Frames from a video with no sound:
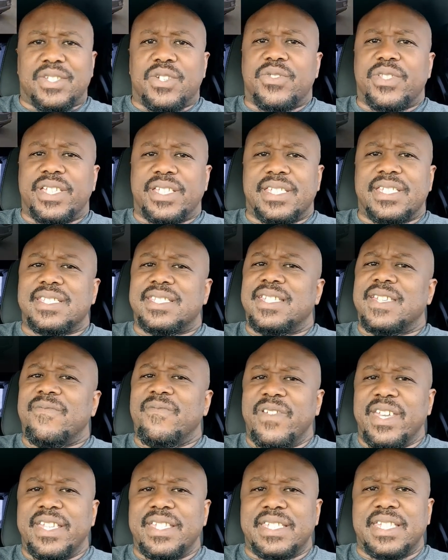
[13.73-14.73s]
So this is
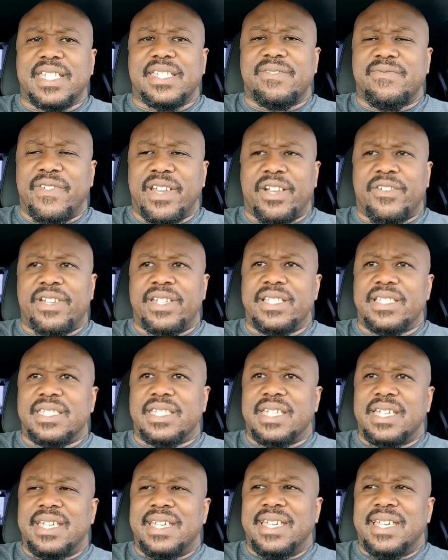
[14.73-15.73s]
the V6
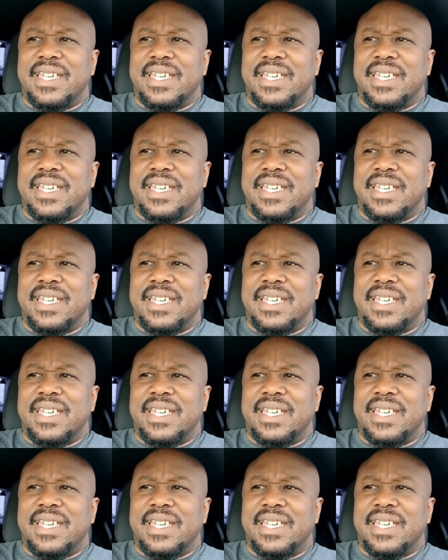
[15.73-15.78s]
variant,